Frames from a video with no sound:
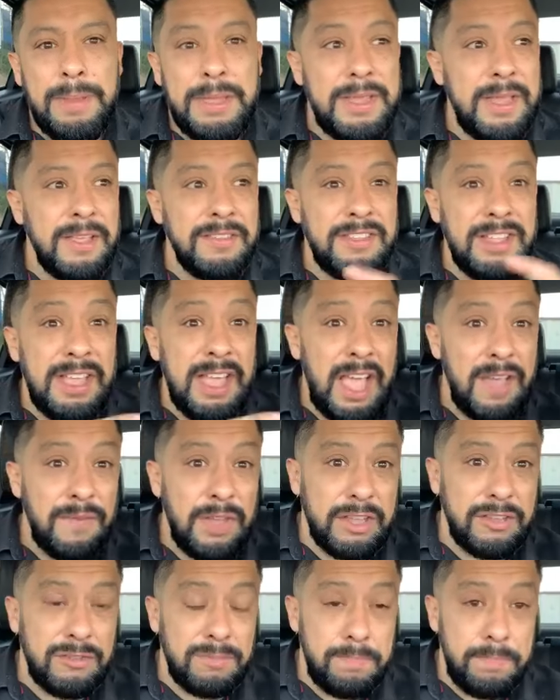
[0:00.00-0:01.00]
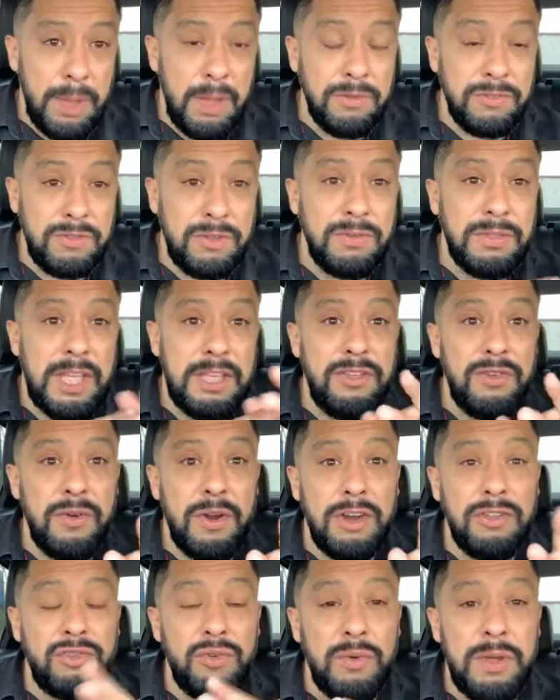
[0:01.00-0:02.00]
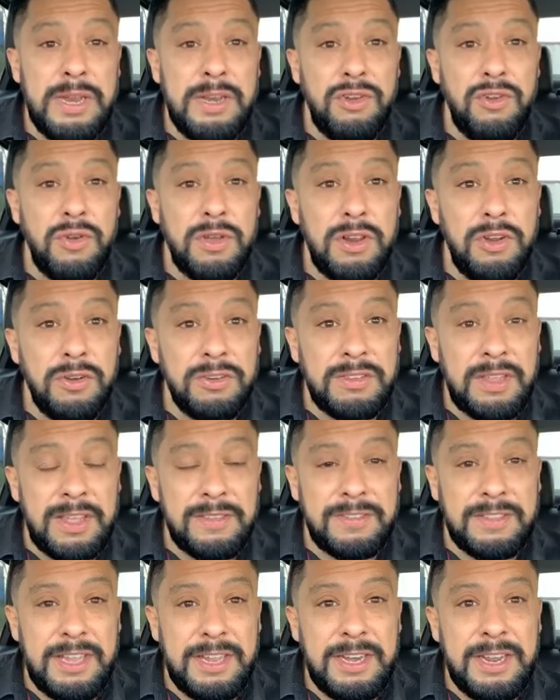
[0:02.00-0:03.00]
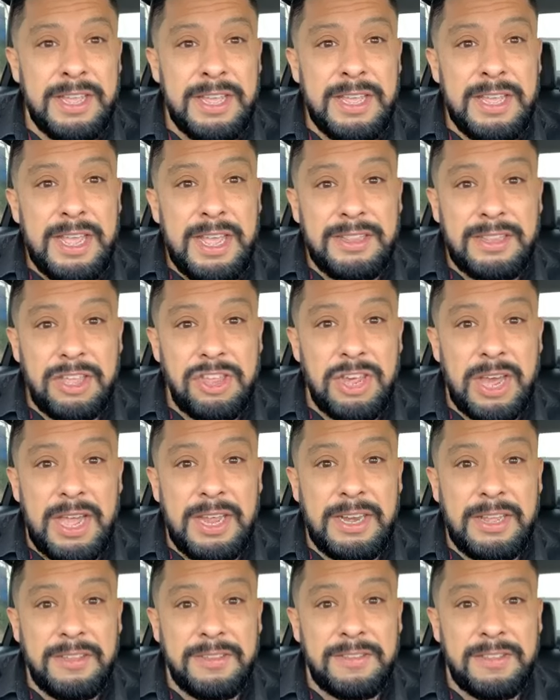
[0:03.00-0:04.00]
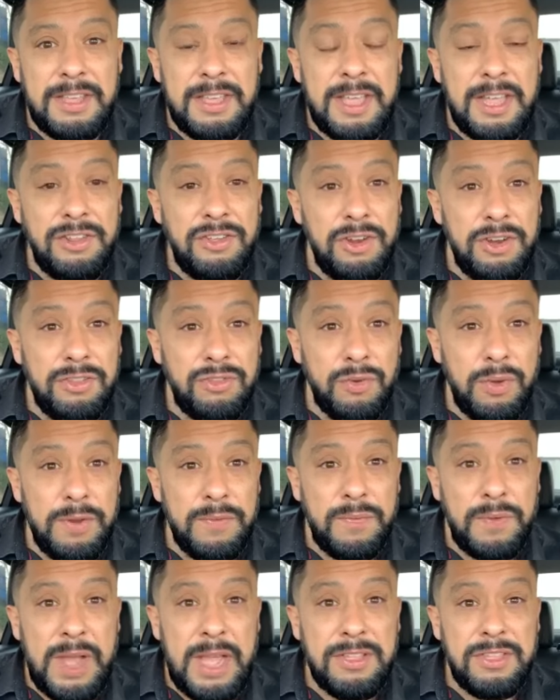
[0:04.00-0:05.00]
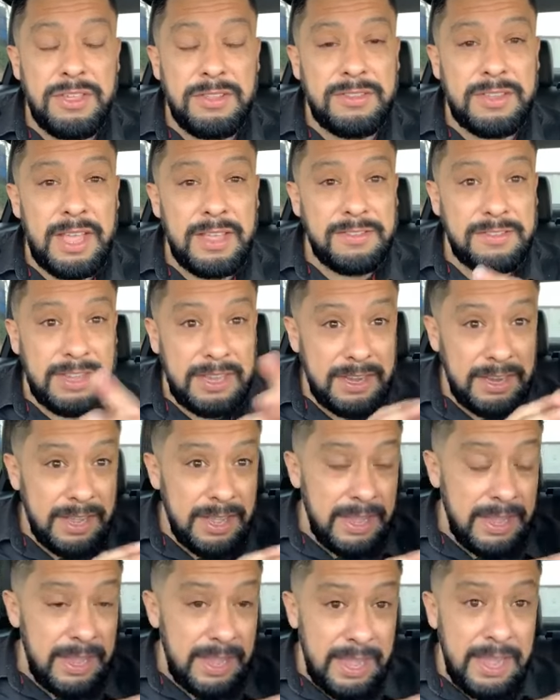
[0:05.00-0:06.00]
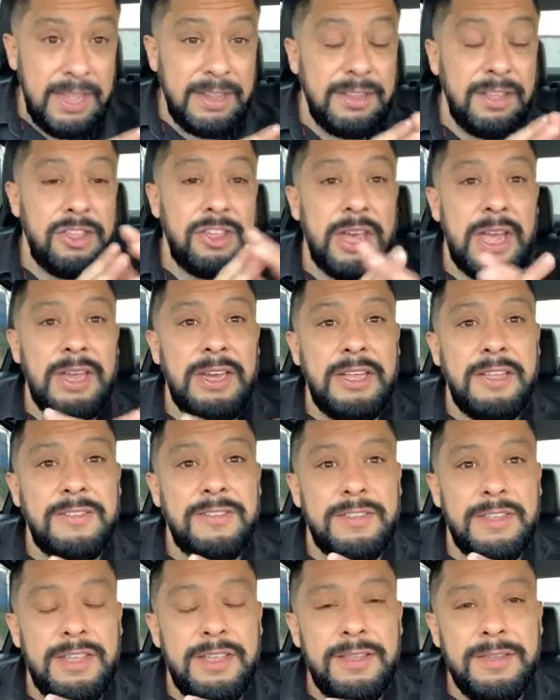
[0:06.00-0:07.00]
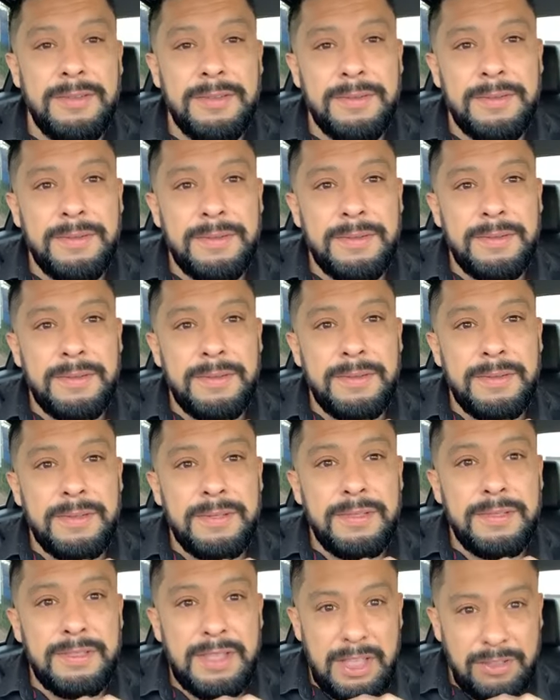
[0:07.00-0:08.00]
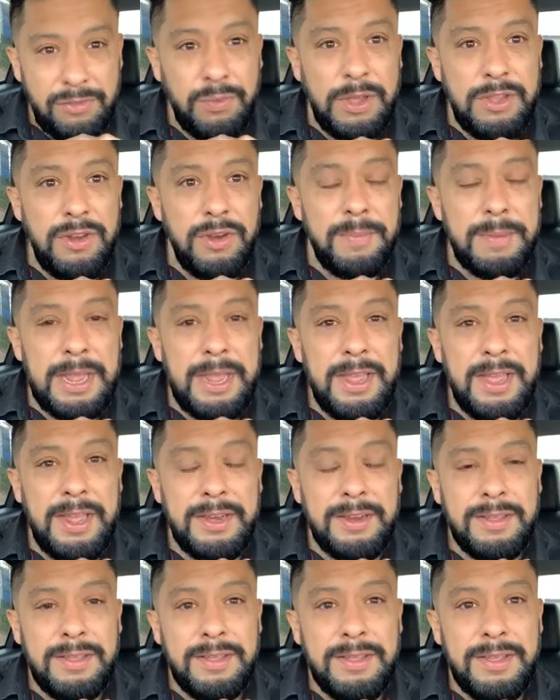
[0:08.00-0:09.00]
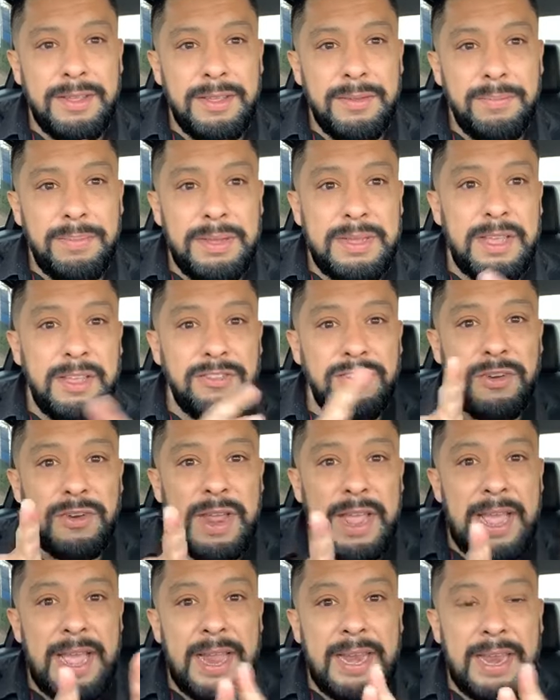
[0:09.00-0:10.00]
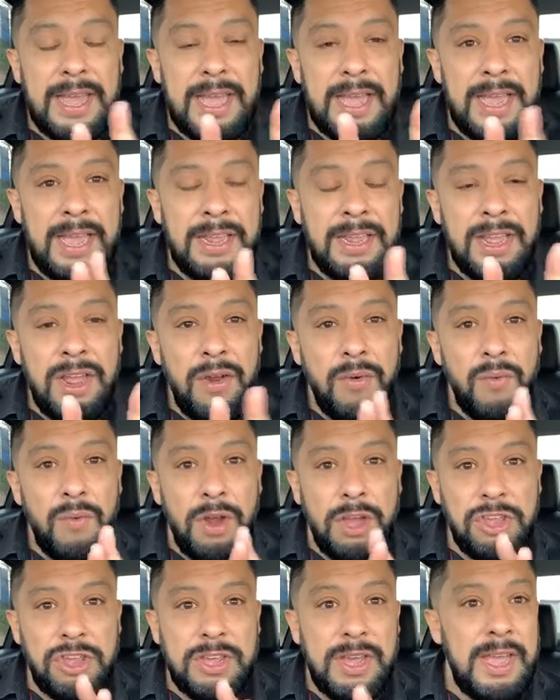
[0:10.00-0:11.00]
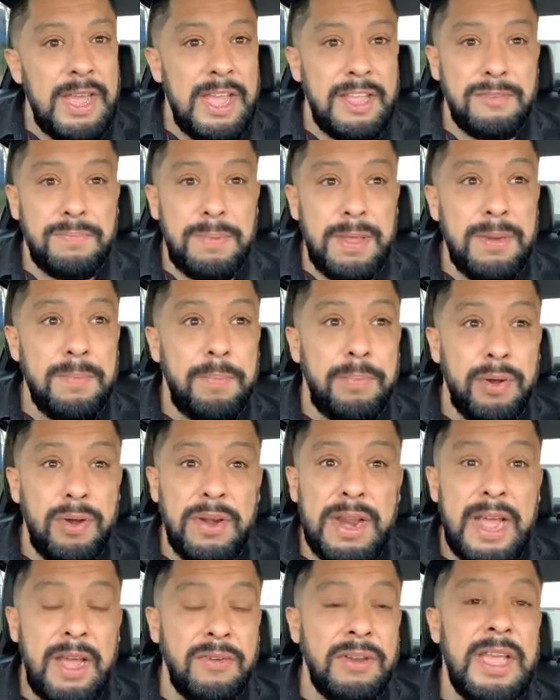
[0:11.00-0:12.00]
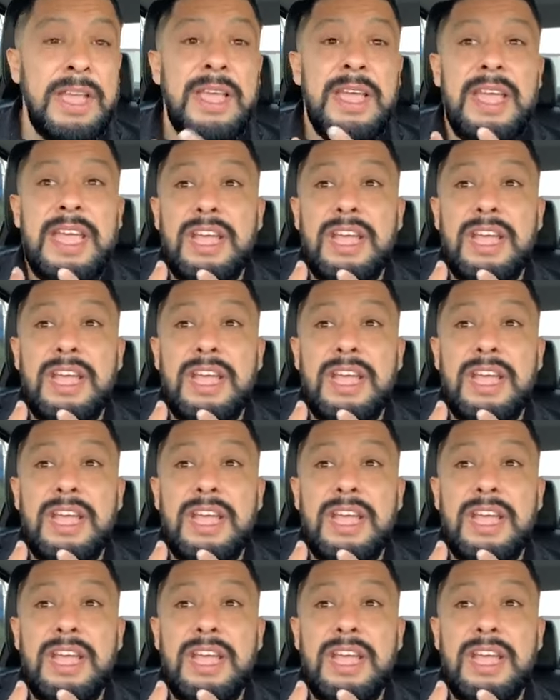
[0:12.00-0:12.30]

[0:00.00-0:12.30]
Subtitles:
Because they have exposed you that you are doing nuclear testing in the Chinese Sea and you're doing 5G testing in the Chinese Sea? That's why you're mad? Because your ally, Russia, has been put out